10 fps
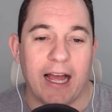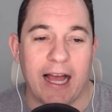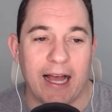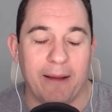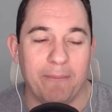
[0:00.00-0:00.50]

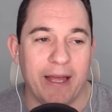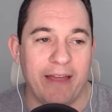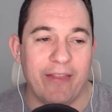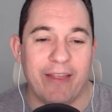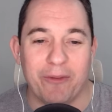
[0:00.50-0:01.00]
And
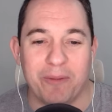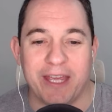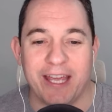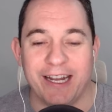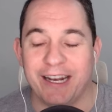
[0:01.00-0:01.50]
then the
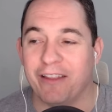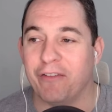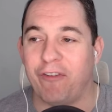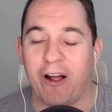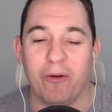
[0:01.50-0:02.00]
beginning of the
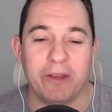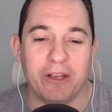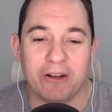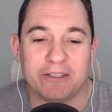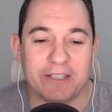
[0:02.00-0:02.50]
following
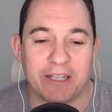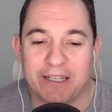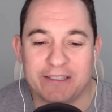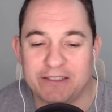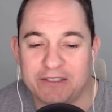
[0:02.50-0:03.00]
year is
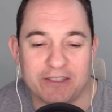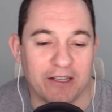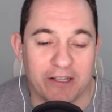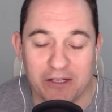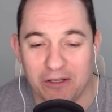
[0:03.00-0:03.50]
just a
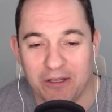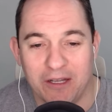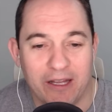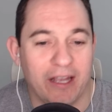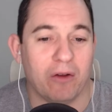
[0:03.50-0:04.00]
little
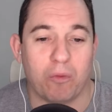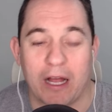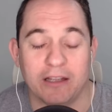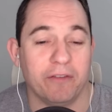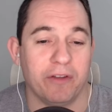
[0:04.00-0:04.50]

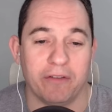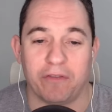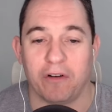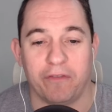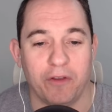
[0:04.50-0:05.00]
irrelevant
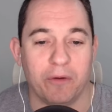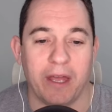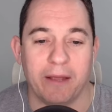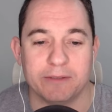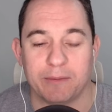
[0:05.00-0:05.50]
for a few
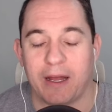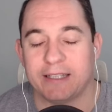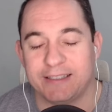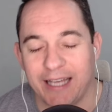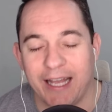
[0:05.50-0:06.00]
games. I'm
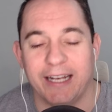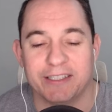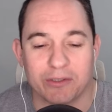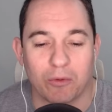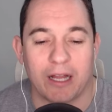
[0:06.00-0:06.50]
not saying
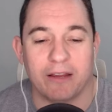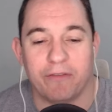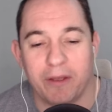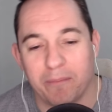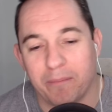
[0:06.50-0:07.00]
he's
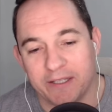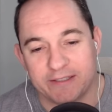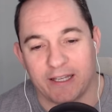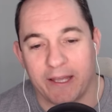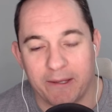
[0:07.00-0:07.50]
irrelevant, but it's
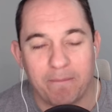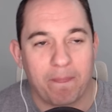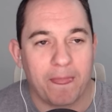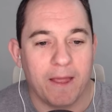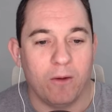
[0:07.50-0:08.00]
like,
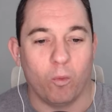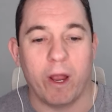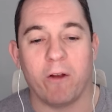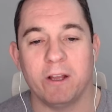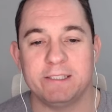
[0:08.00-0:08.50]

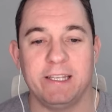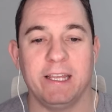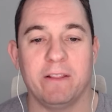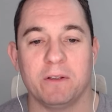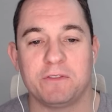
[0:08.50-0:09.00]
where is he
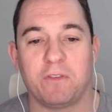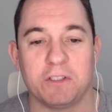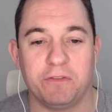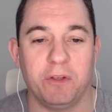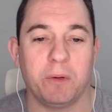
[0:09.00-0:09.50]
in those
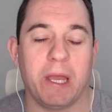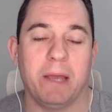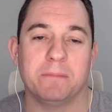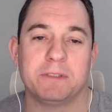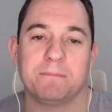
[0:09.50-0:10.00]
first few
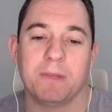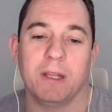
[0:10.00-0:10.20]
games?